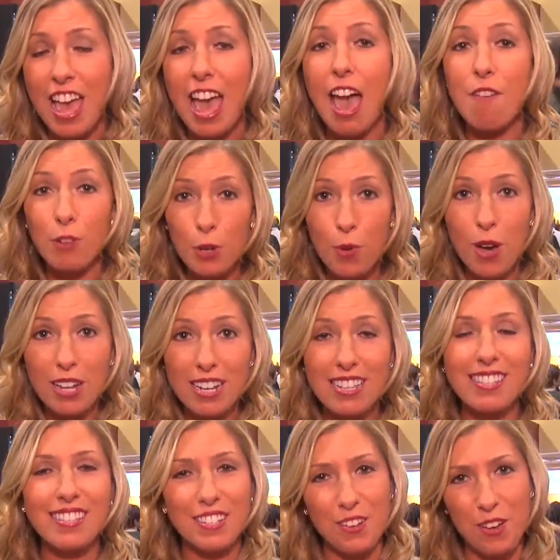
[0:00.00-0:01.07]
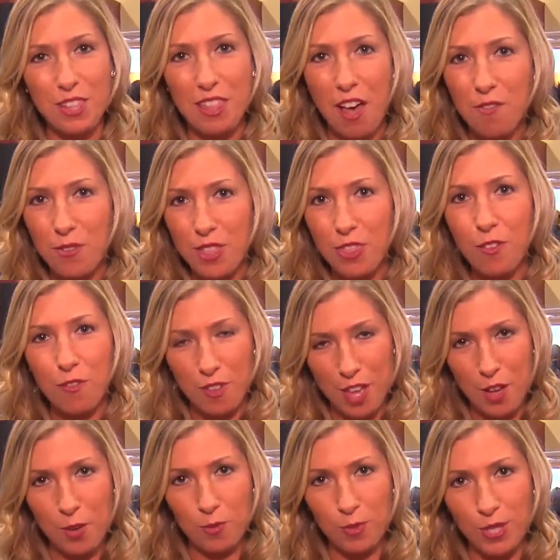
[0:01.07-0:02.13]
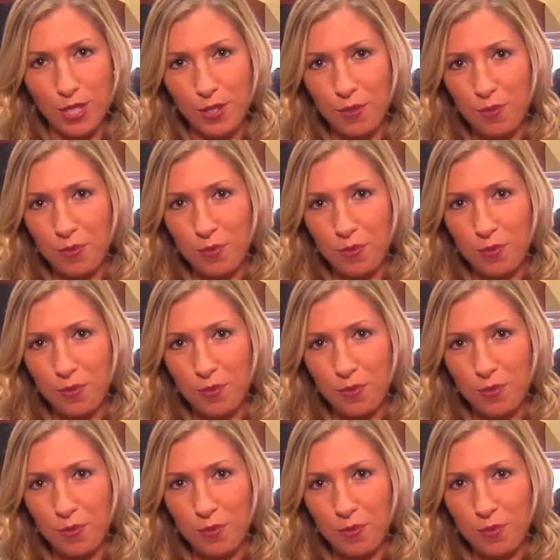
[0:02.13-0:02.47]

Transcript: Everyone is still in love with the films.